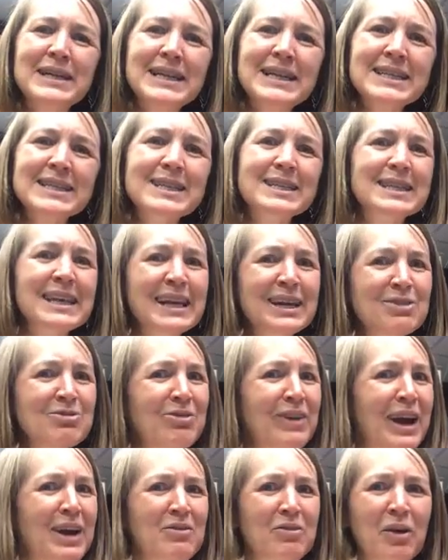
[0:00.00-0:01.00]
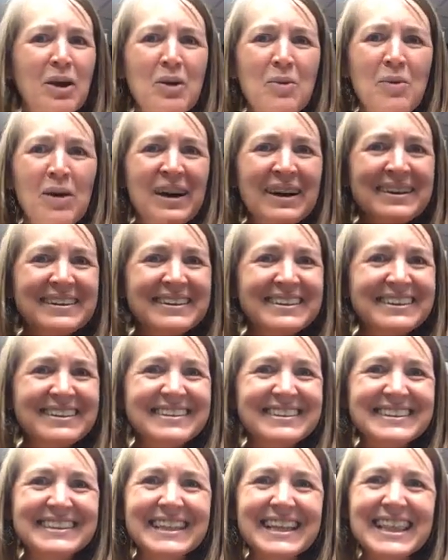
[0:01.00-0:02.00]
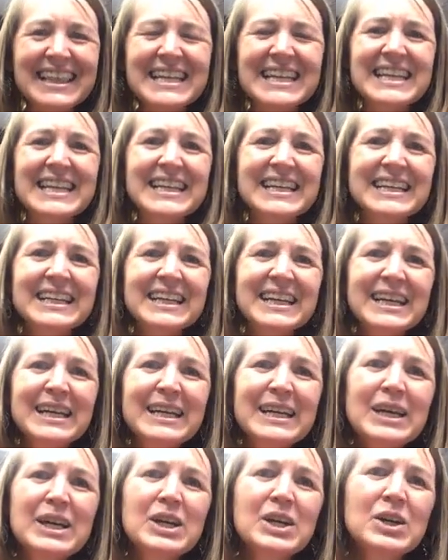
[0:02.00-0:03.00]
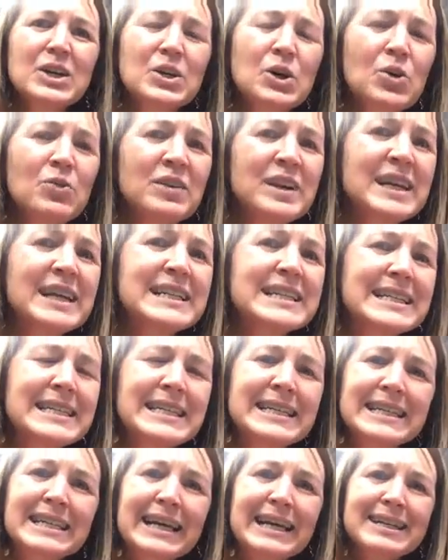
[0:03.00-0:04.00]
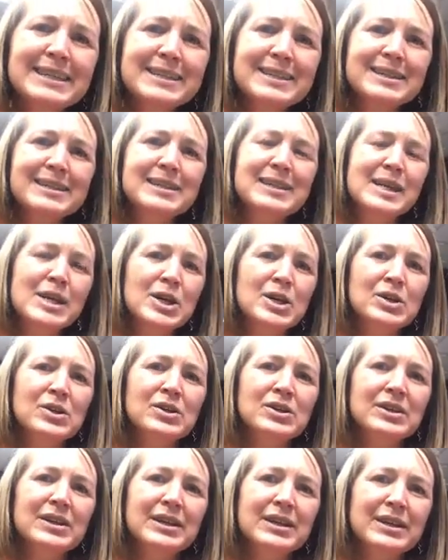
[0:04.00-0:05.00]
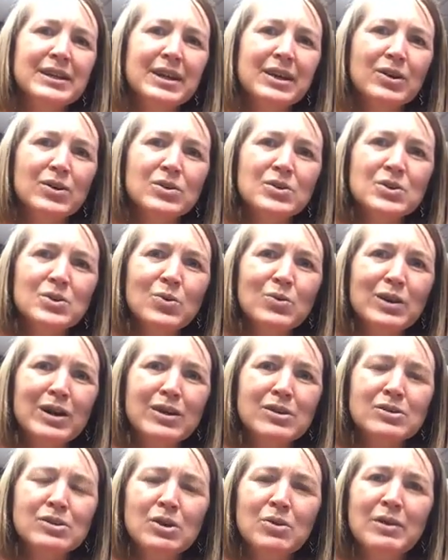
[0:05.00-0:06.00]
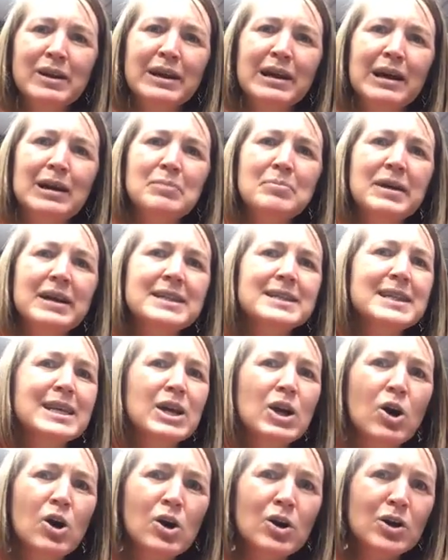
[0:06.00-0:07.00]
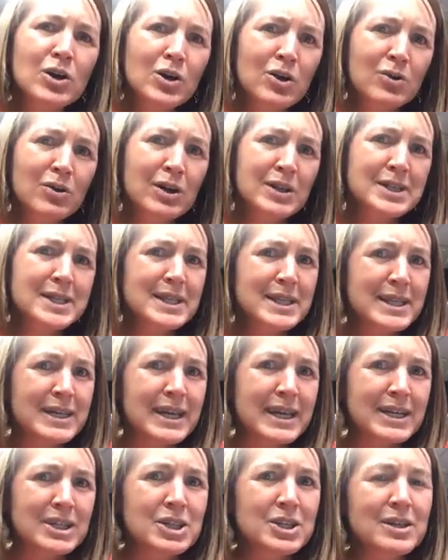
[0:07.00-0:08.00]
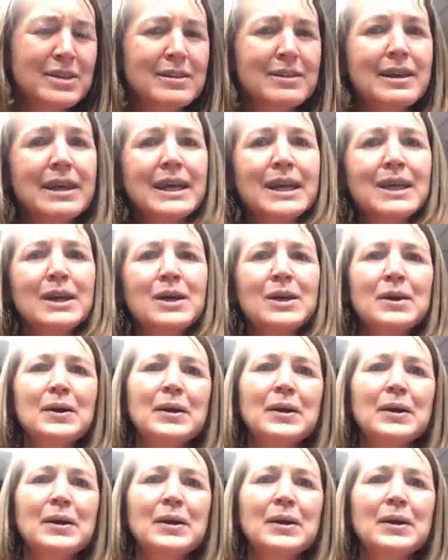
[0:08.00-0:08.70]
Be safe, everyone. The COVID-19 cases here in Arizona are going up, as they are across the nation.